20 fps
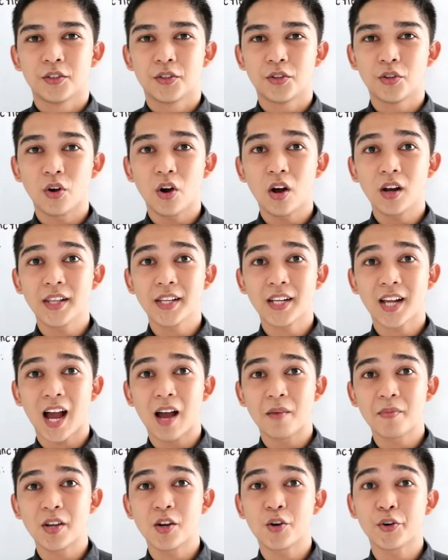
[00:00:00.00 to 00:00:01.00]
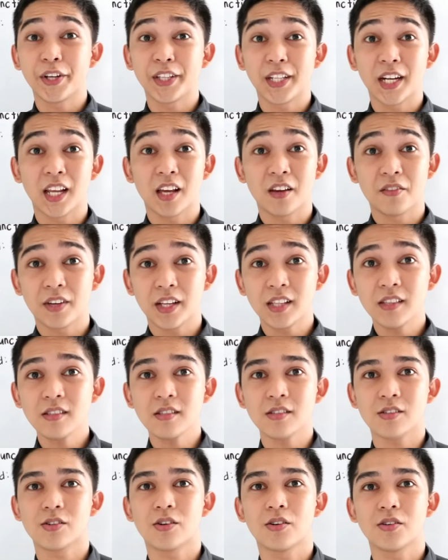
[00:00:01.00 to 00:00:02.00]
To all incoming grade 11,
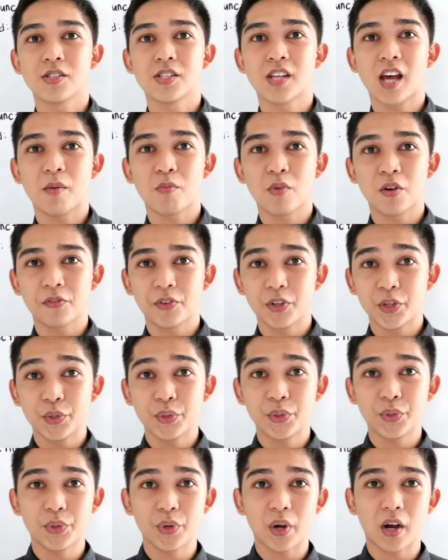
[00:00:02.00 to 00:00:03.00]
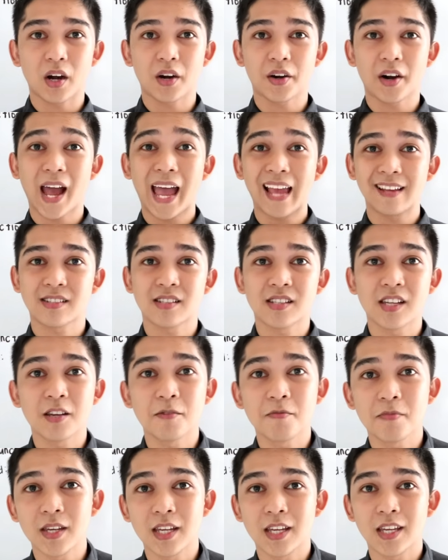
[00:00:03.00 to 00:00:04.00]
so some of you are asking
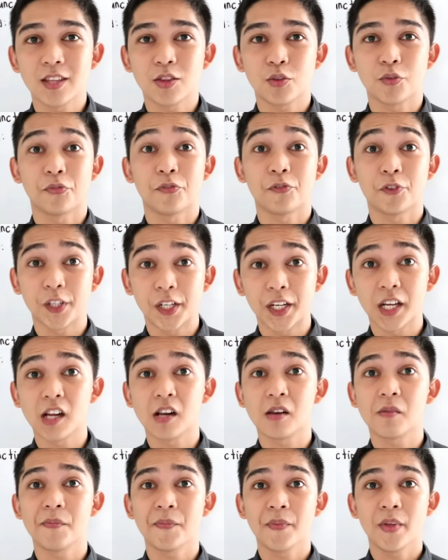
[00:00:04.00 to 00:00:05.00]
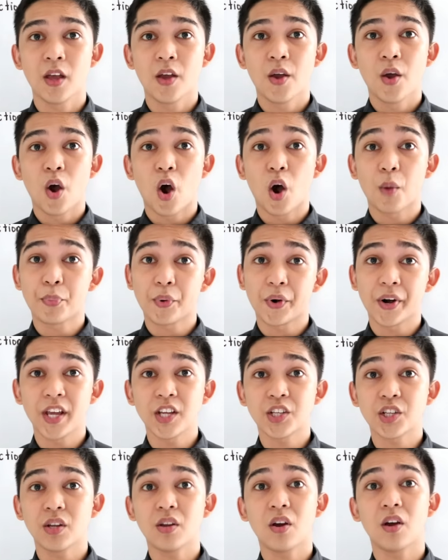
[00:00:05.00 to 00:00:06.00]
me to film
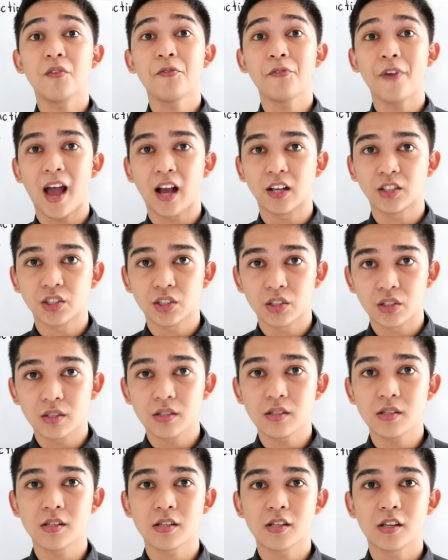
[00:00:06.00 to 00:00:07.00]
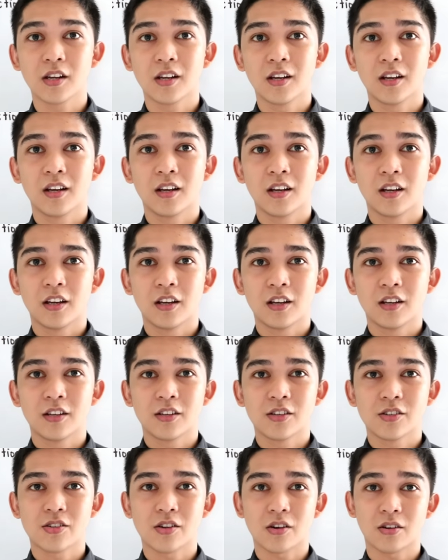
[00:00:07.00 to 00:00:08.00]
operation on functions.
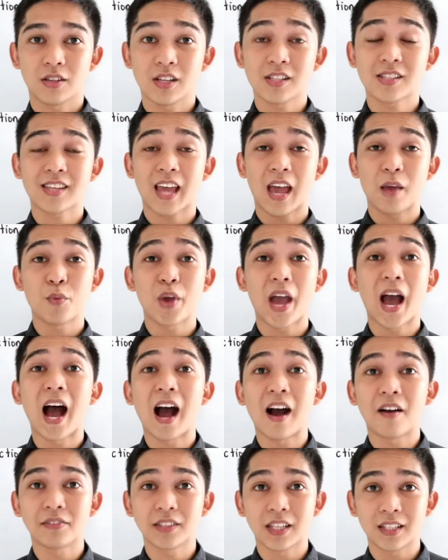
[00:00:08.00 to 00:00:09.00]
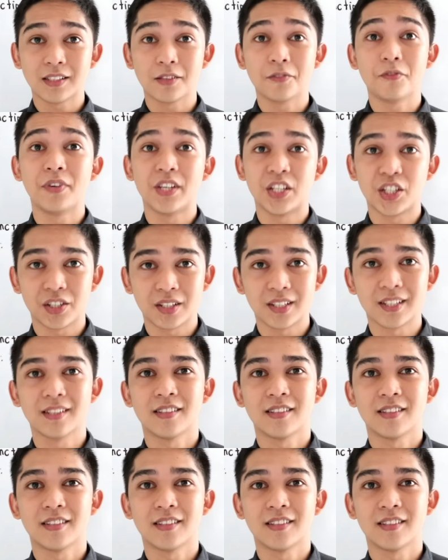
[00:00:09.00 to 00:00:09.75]
So this time we have the division.